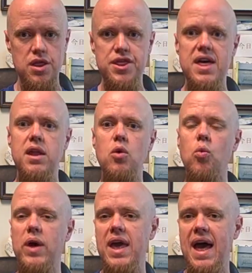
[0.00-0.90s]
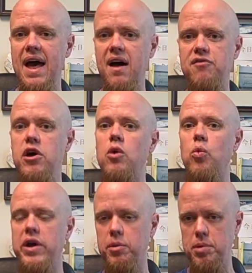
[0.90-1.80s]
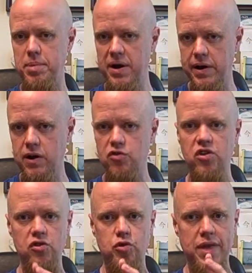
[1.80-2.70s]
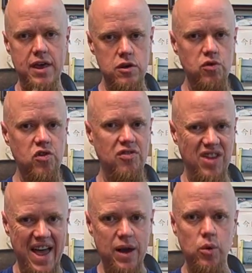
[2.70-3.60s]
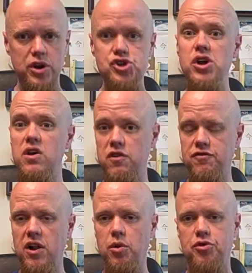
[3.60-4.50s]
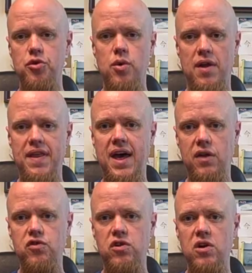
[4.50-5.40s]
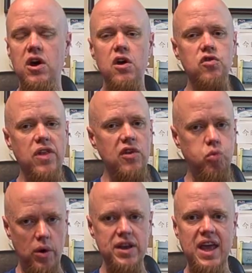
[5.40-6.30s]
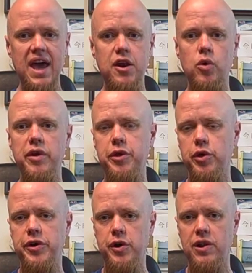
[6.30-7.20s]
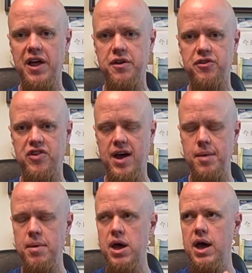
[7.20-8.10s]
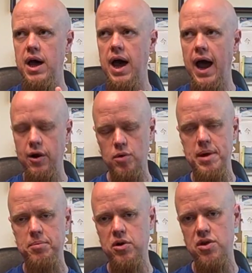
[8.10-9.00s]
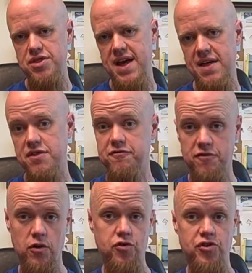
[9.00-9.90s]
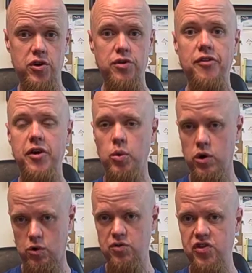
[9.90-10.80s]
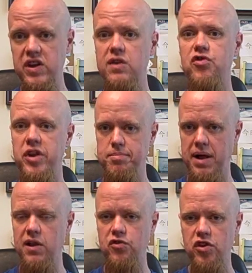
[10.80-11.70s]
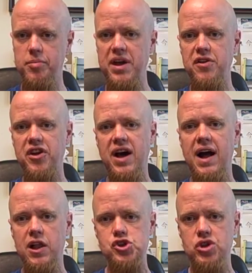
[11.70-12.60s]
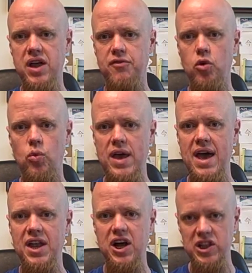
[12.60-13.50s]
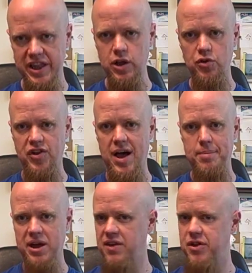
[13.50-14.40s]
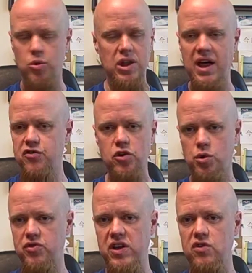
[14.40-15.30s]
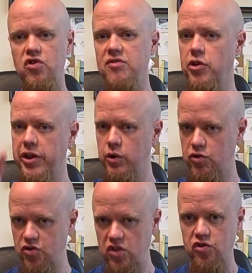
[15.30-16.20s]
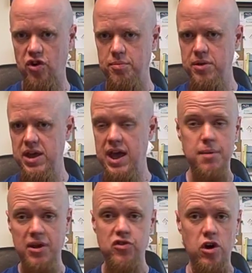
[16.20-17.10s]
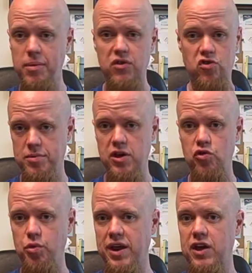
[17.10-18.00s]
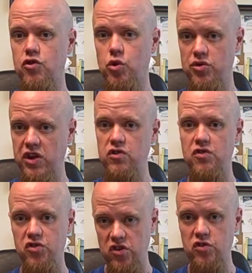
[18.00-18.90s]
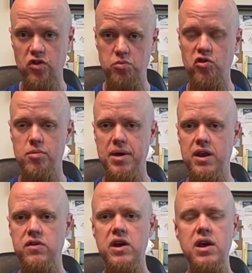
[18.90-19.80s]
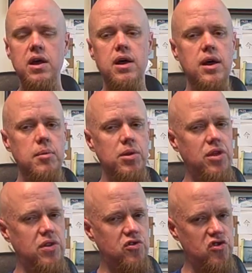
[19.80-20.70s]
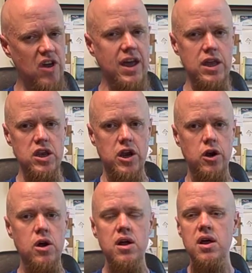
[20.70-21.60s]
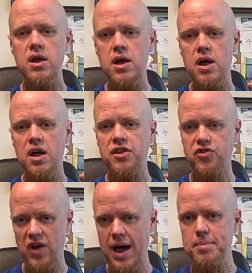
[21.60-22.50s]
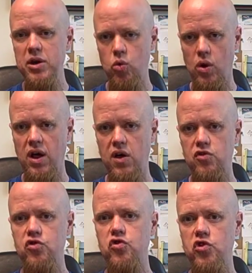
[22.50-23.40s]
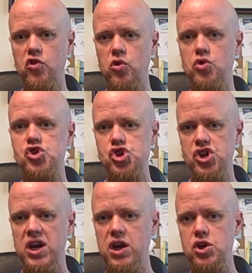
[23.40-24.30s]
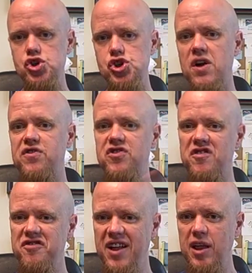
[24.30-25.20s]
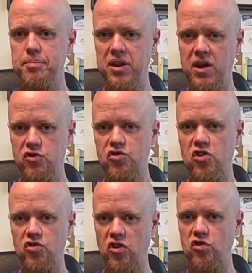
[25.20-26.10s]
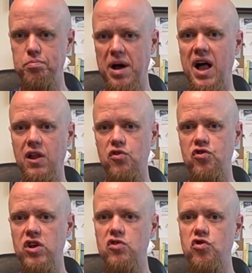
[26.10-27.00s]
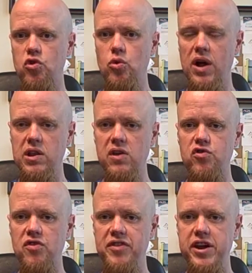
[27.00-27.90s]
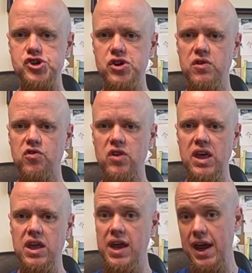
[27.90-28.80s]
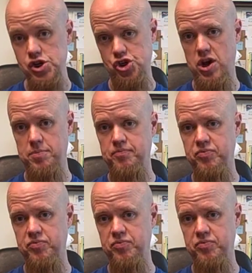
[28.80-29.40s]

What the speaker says: then we are preparing ourselves for that use of language to follow through on that. So that's one category that you'll hear a lot of the time. I remember that the first year that there were critiques in policy debate at the college level, we had a legal topic, and there were lots of critiques of the legal system. And I may talk about some of those when I get to critiques of systems in a minute. But then the second year, the topic was to change development assistance policy to a list of nations in Asia,